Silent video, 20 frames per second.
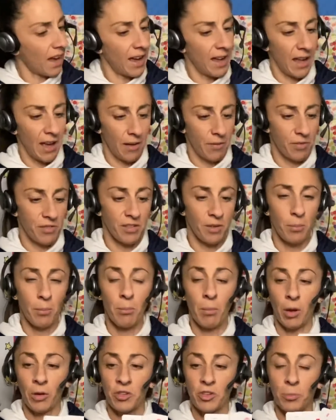I have some
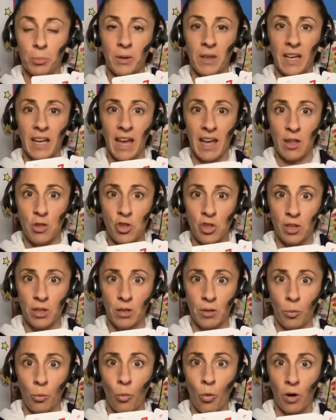
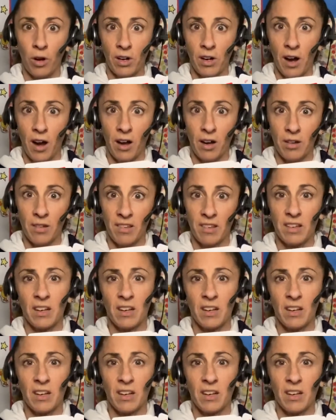multiplication war cards,